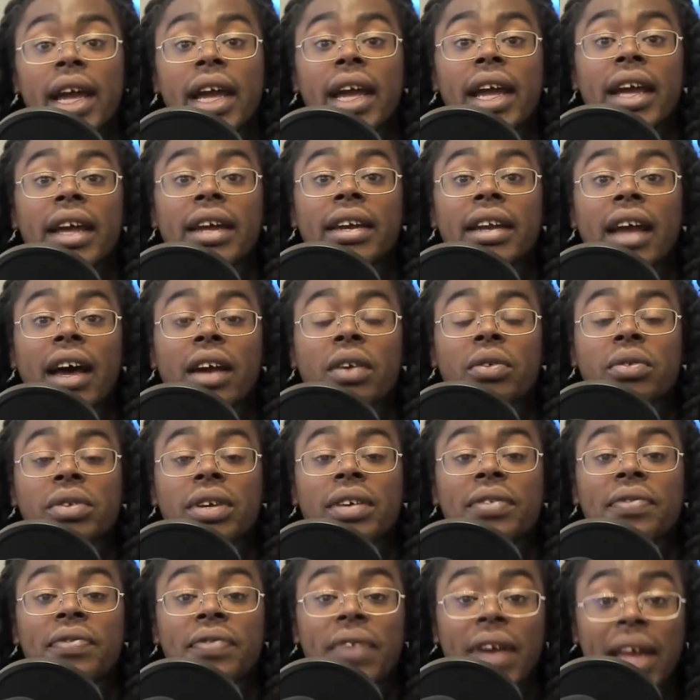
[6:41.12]
And not
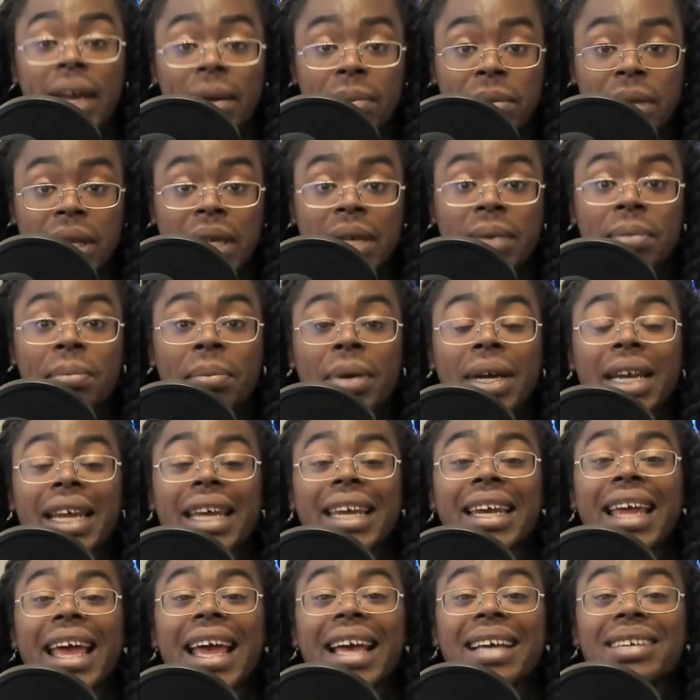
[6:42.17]
only family, but
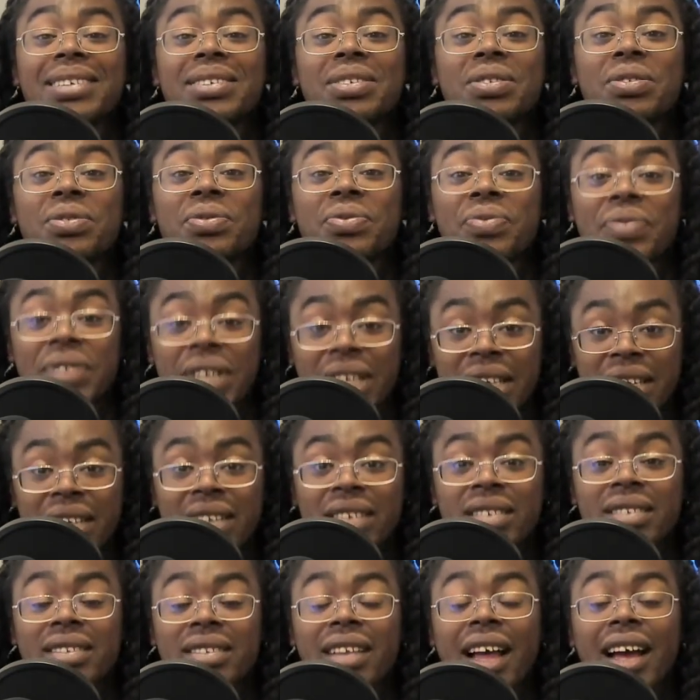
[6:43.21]
an
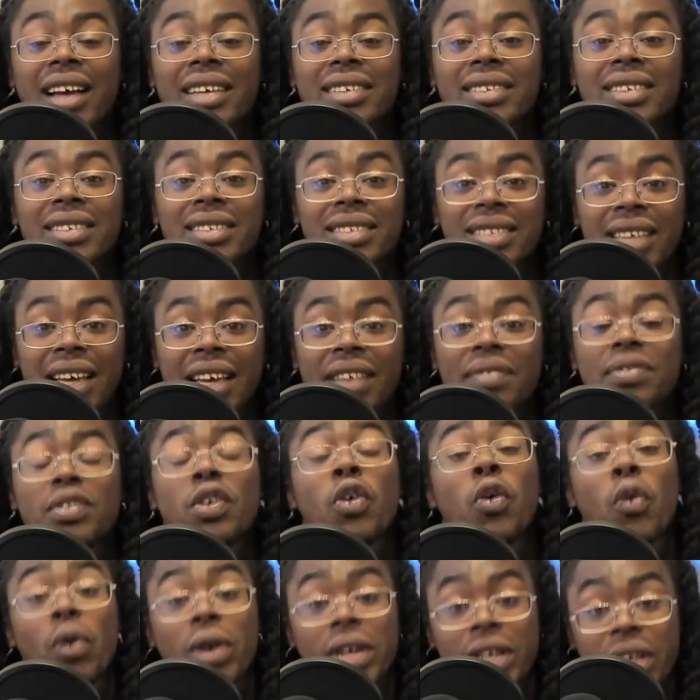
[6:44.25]
SUV, nice and safe.
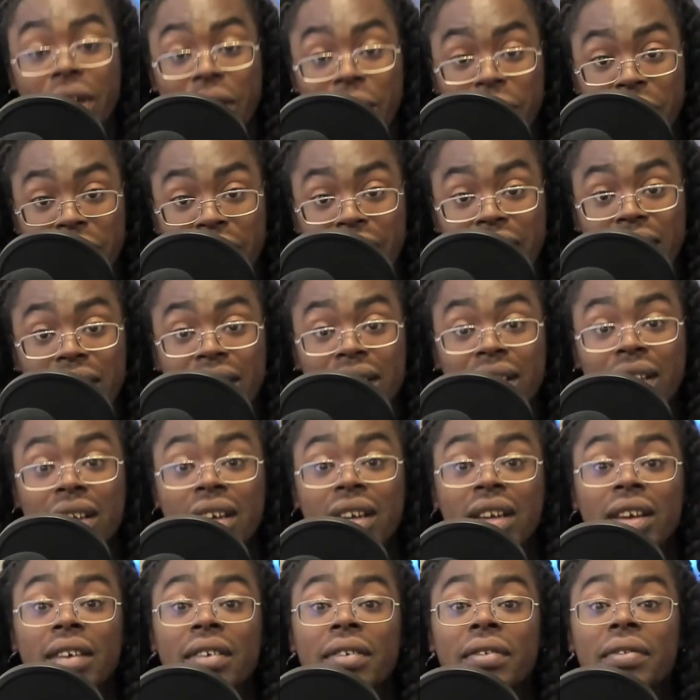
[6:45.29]
Toyota,
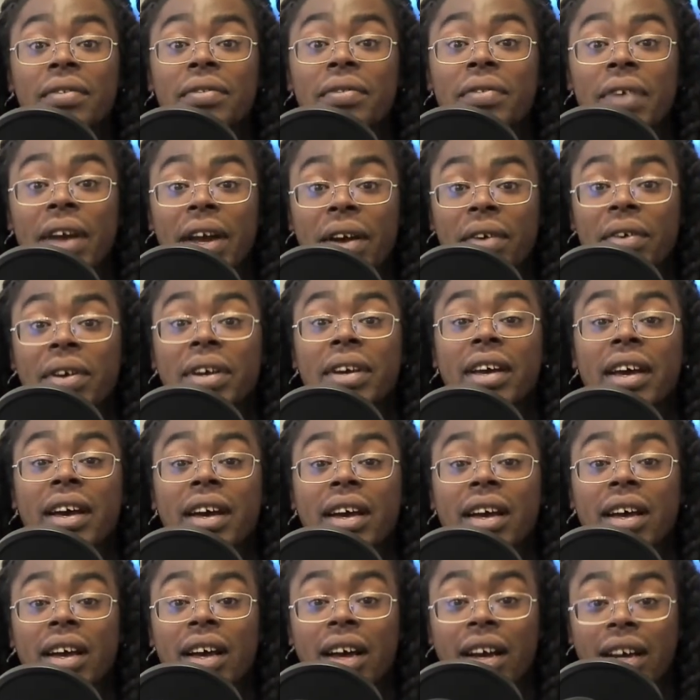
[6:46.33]
very,
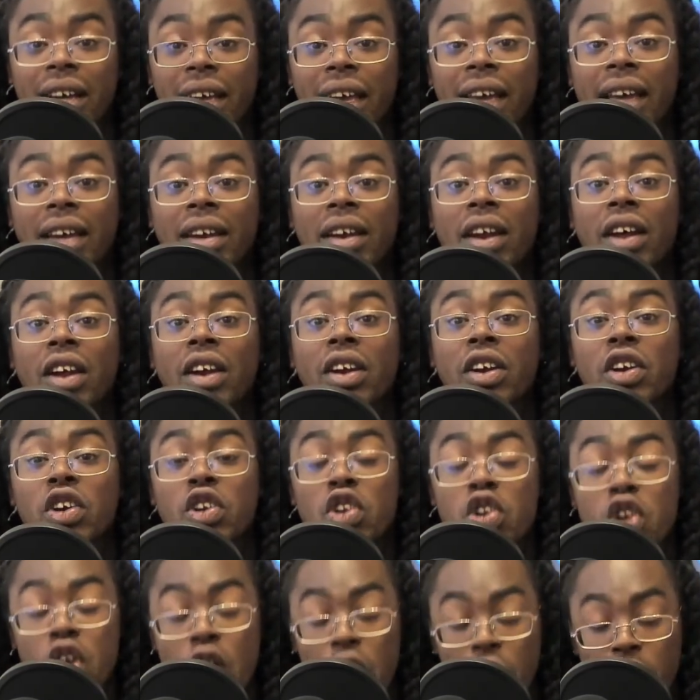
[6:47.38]
again,
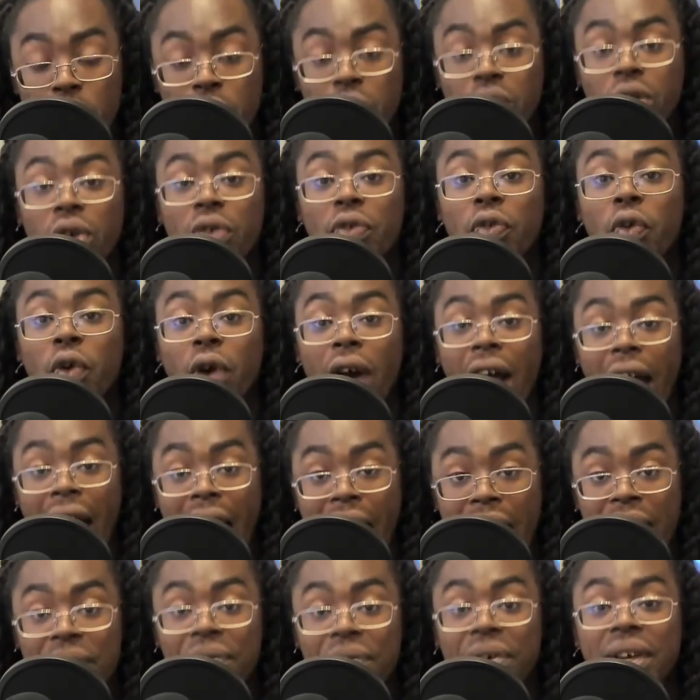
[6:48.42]
known for
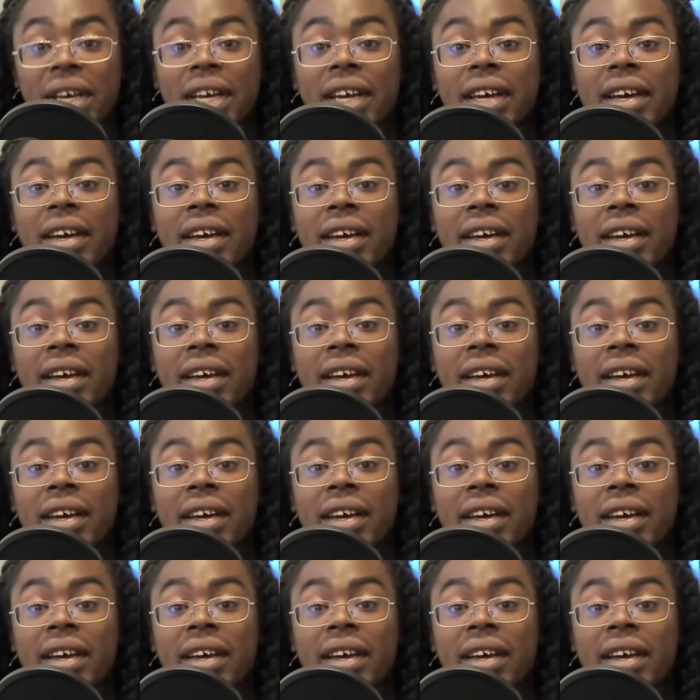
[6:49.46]
having